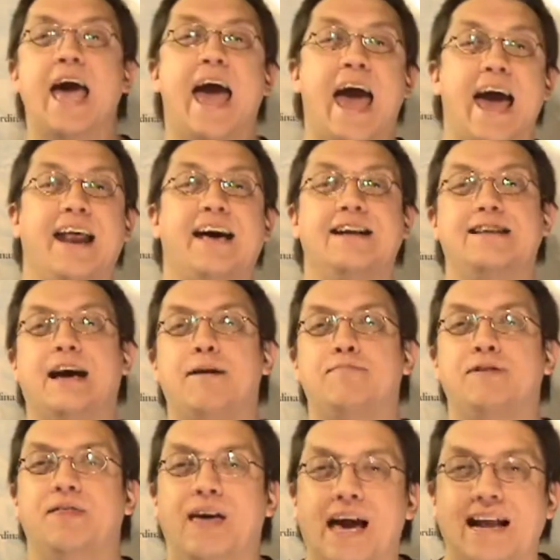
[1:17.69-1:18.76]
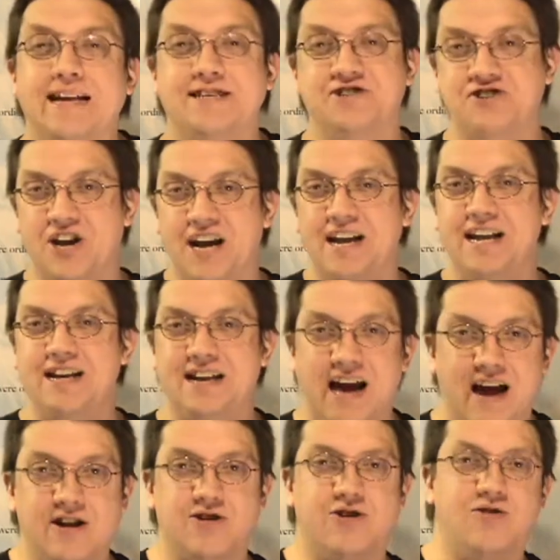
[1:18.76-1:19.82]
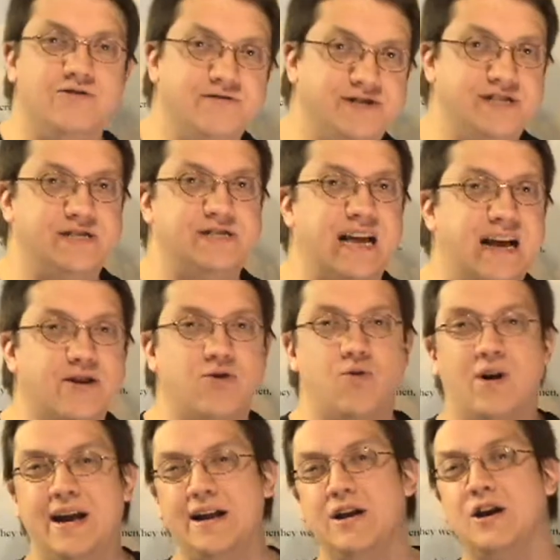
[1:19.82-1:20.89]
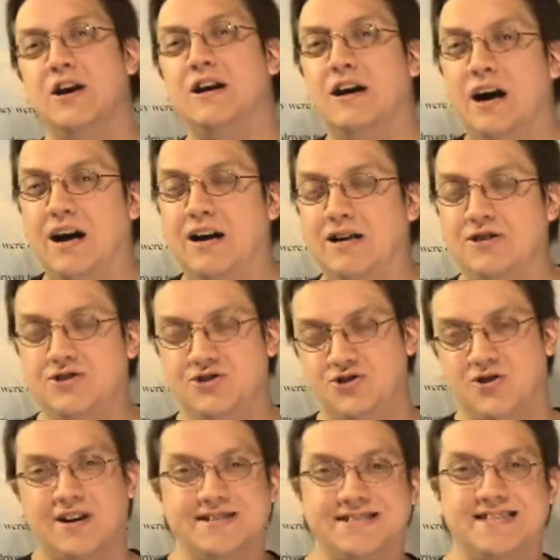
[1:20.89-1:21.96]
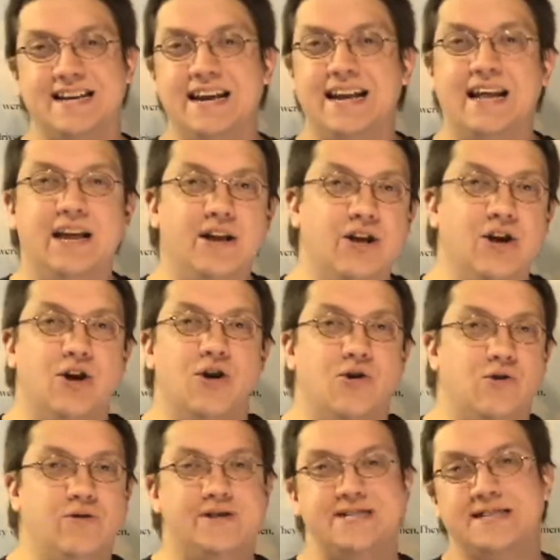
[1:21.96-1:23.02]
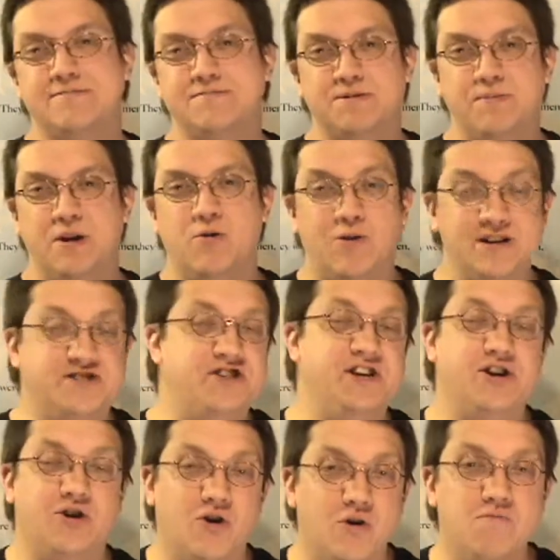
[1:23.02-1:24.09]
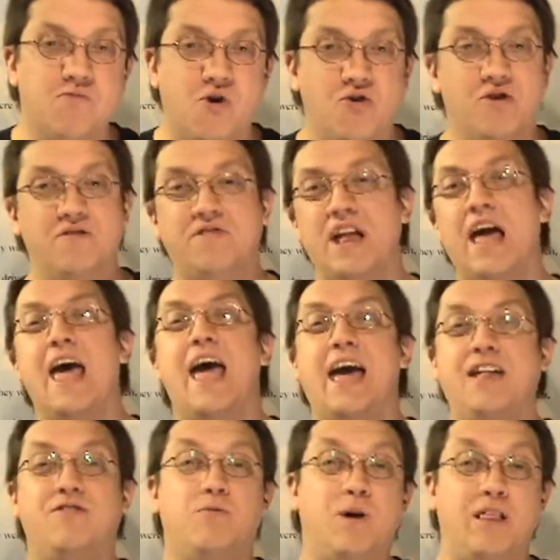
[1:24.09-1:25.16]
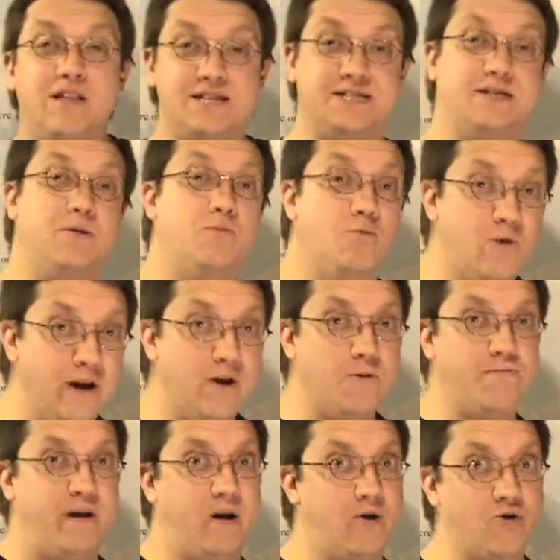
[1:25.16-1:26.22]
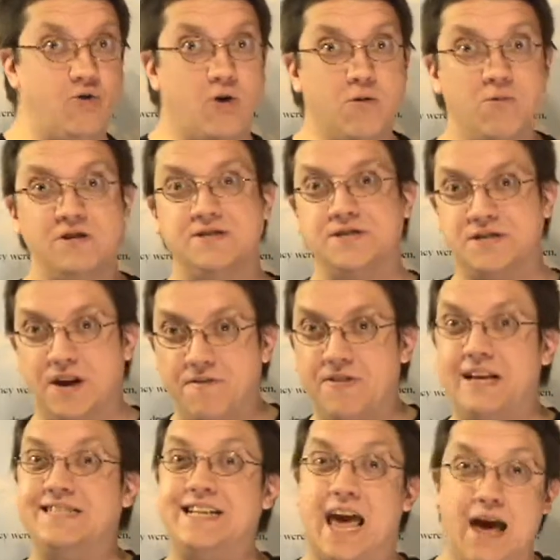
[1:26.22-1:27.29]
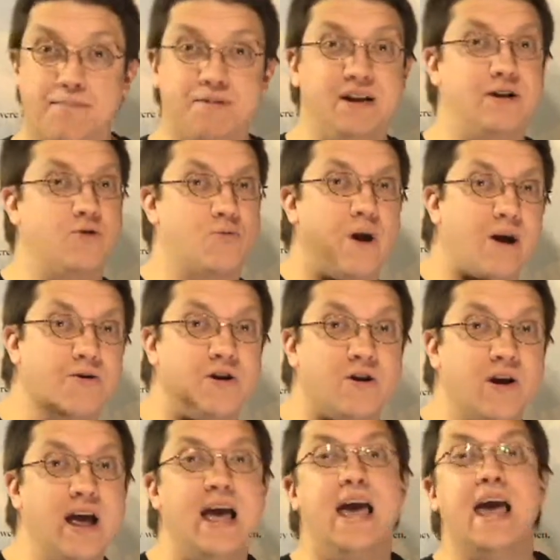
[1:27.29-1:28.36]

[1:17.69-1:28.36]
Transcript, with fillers: And on top of that, a shady doctor who she's not quite uh, trusting and who seems to be questioning her motives, as well as some weird paranormal stuff that's happening around her.